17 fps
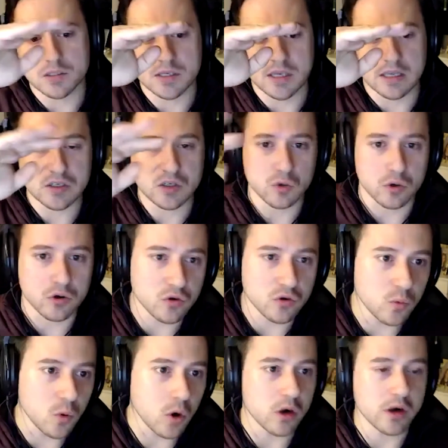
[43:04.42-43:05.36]
install a
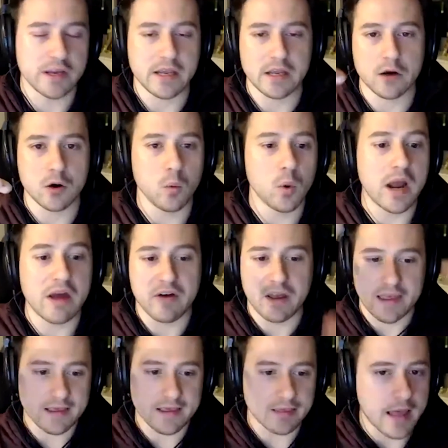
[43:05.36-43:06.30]
new water heater,
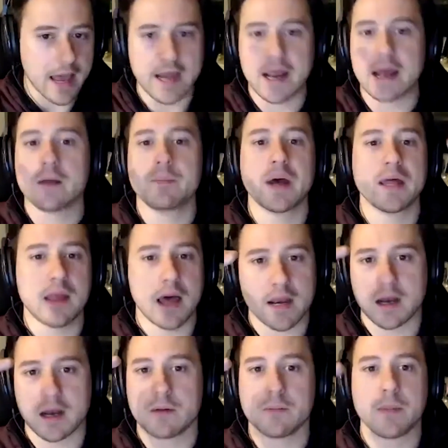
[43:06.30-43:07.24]
whatever, like line item by
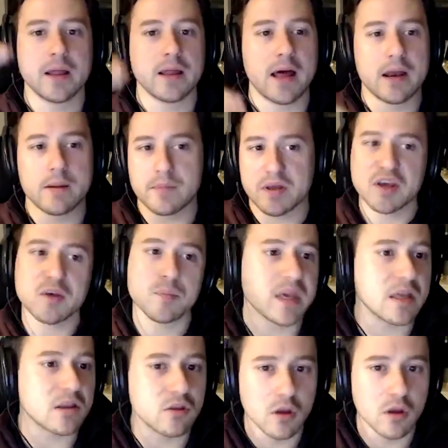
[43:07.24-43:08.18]
line item by line item. It could
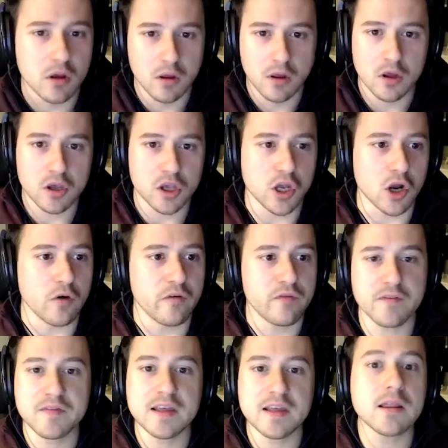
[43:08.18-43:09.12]
be,
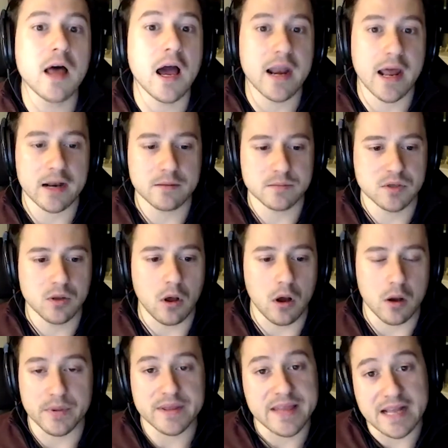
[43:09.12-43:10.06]
50 line items
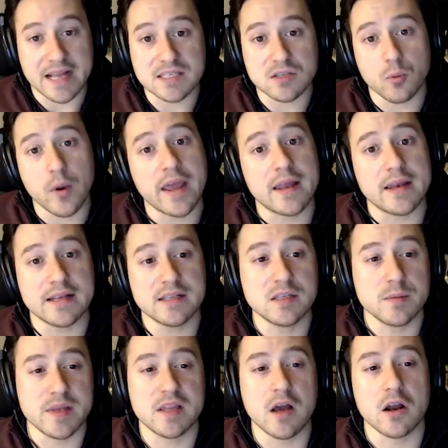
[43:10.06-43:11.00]
long, but that's the way it needs
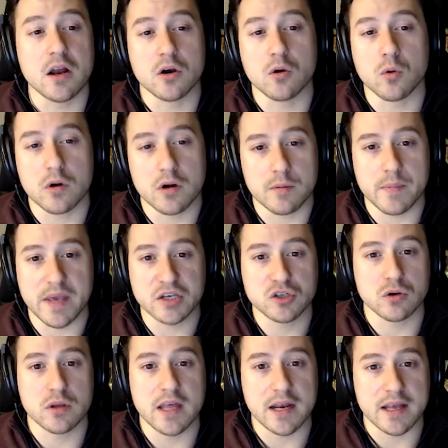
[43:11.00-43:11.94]
to be done in order to make
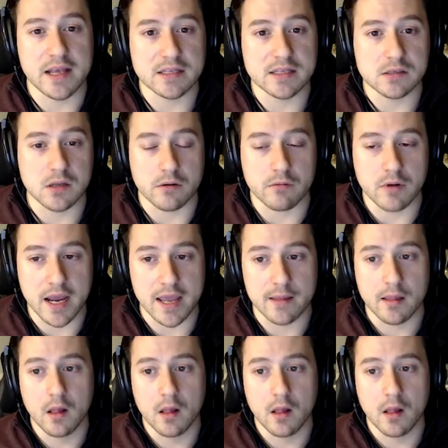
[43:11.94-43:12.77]
sure that it gets done right.